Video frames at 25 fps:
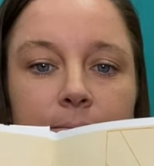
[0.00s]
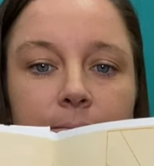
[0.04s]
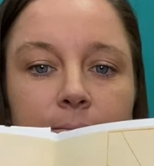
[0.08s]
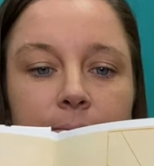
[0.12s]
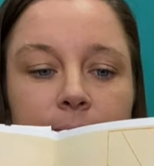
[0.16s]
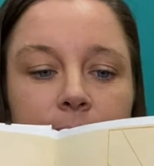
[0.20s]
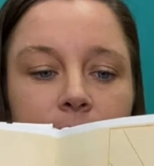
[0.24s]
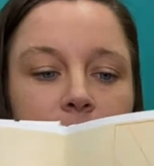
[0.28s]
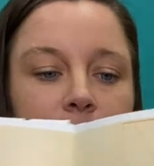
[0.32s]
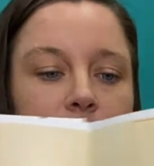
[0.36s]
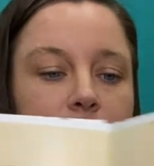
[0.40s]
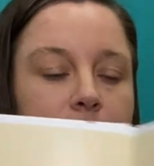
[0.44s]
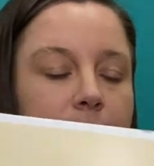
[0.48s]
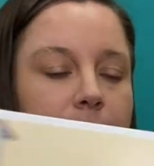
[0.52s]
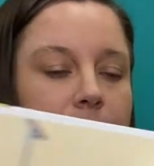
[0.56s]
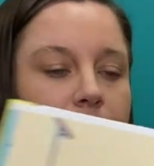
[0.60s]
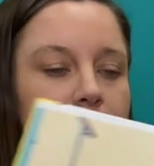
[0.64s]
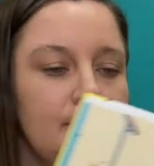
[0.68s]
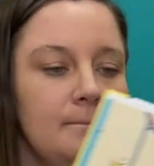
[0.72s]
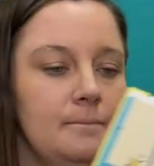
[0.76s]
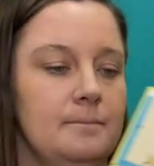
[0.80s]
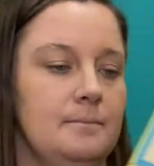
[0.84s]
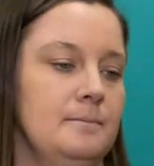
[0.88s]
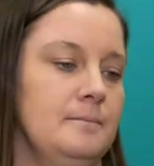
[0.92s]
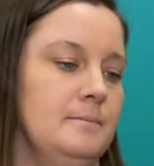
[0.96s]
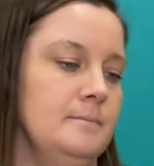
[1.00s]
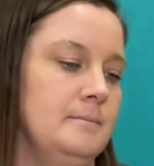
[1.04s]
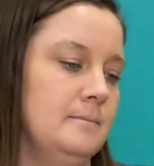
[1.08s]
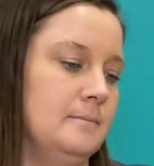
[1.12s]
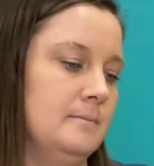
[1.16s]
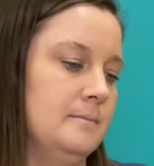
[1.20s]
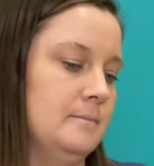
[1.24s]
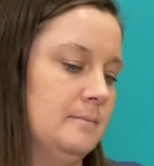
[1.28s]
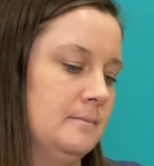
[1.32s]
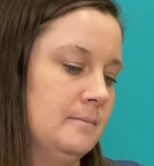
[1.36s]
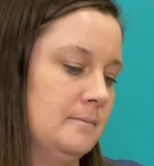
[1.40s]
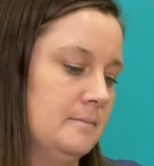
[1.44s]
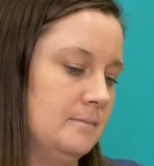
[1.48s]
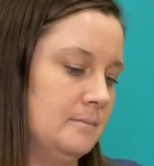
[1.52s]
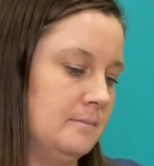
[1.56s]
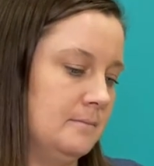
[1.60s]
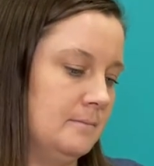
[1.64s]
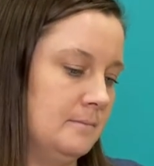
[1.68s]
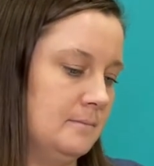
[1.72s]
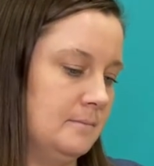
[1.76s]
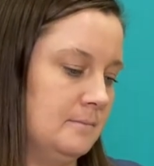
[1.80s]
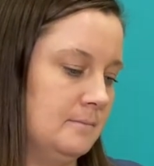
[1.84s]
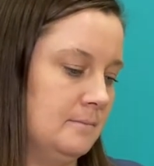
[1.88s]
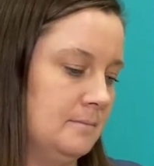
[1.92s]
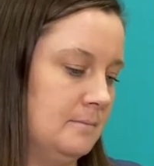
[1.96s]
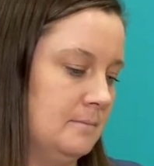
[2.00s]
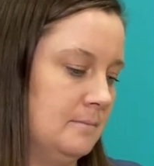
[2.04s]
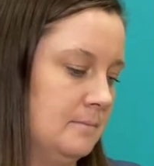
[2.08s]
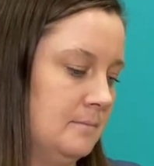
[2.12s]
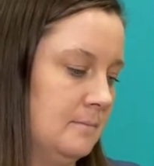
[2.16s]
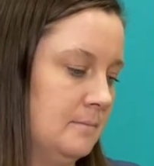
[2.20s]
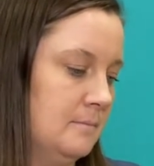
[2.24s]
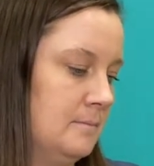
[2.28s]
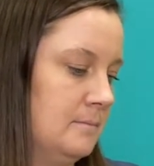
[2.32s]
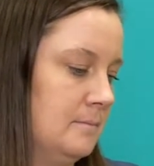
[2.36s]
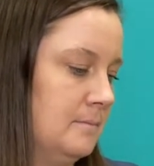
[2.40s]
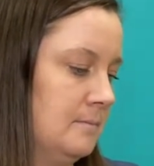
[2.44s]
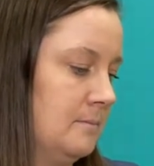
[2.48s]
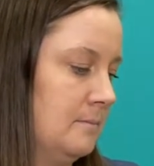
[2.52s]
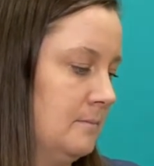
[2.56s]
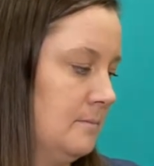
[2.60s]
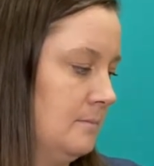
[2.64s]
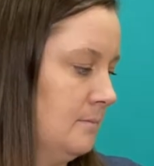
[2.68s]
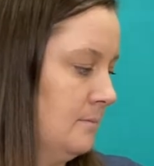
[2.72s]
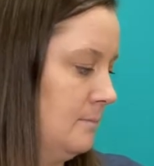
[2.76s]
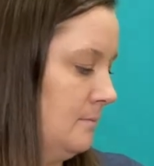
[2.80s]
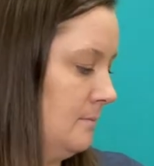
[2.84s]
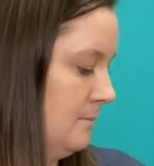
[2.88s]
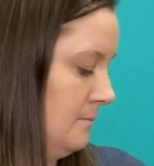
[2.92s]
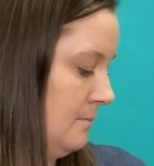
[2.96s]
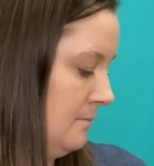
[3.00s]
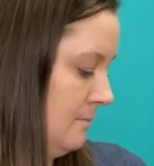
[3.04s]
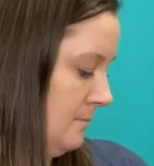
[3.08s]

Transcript: Nobody speaks.